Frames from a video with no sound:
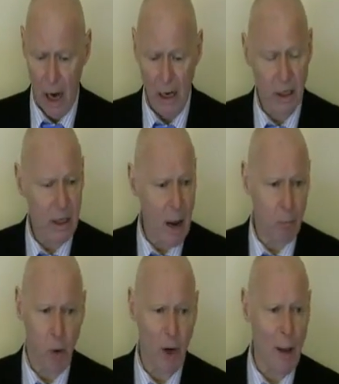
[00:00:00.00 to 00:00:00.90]
I did
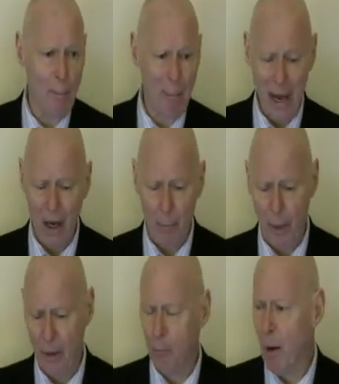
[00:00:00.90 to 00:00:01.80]
not put on makeup
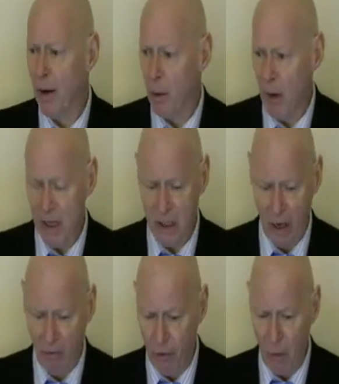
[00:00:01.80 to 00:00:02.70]
and admire
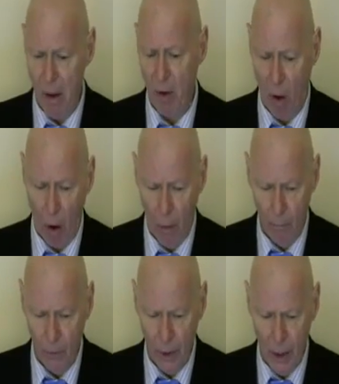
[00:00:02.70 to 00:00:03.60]
myself in the mirror.
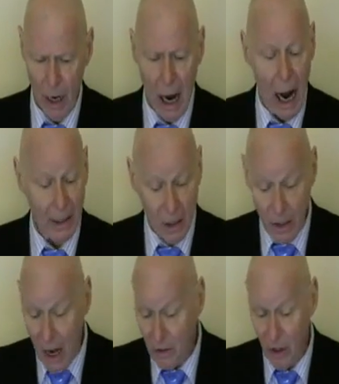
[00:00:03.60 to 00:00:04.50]
I
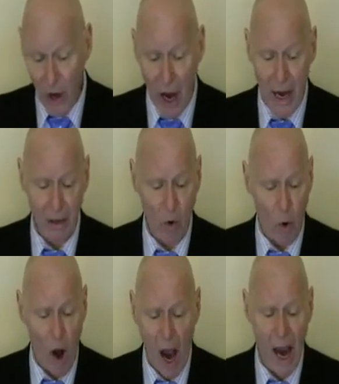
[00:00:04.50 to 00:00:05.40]
did not deny it
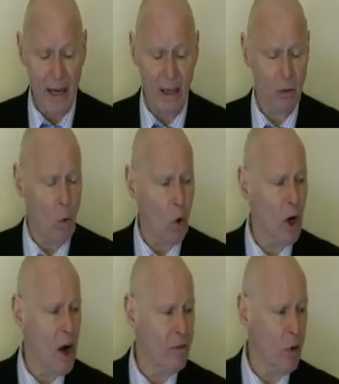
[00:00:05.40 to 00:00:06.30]
or hide it or
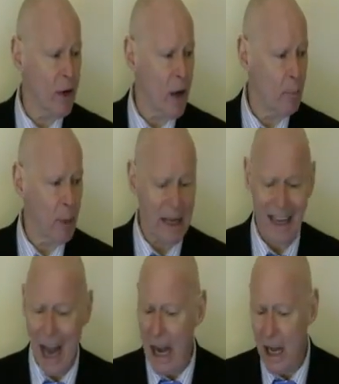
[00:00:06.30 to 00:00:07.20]
cover it up
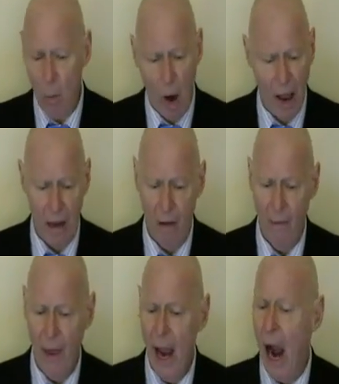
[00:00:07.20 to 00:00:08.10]
in any way.
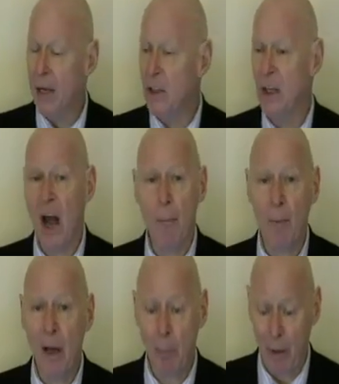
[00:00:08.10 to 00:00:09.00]
I did not
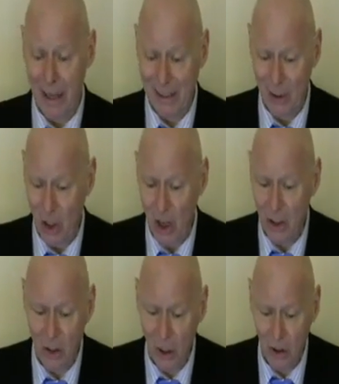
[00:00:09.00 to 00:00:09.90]
manipulate
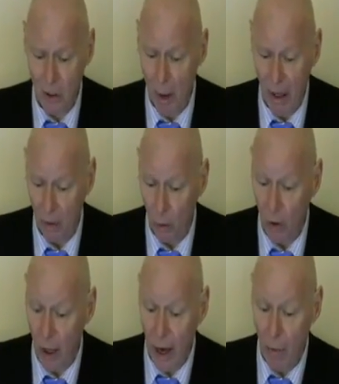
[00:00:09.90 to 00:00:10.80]
statistics to make it
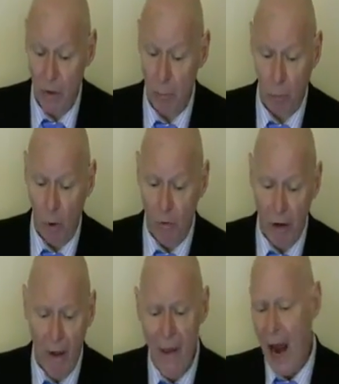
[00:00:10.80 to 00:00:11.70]
look like I was
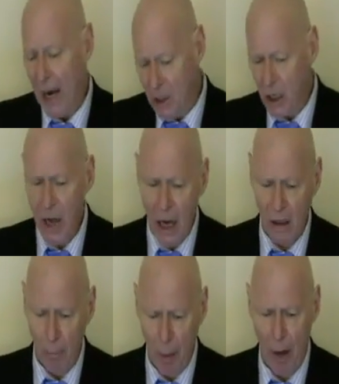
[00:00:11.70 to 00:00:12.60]
improving. I did
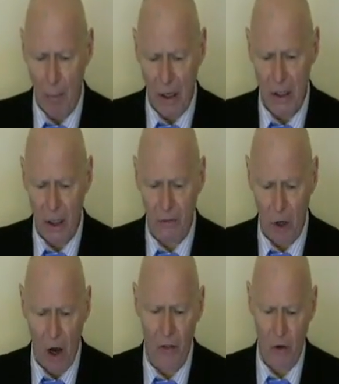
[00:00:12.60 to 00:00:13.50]
not compare myself
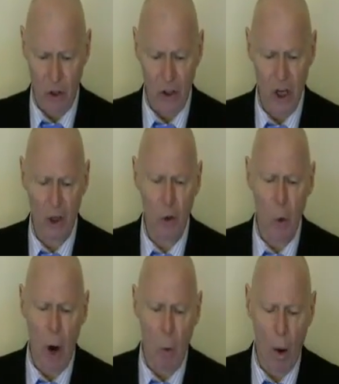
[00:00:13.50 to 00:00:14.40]
to others and tell
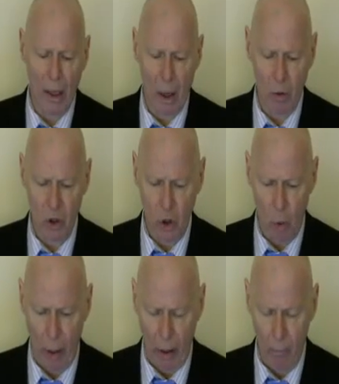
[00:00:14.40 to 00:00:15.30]
you how well I was
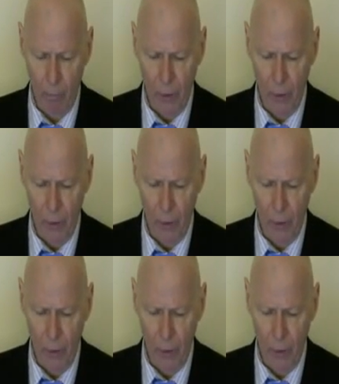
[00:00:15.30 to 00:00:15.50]
doing.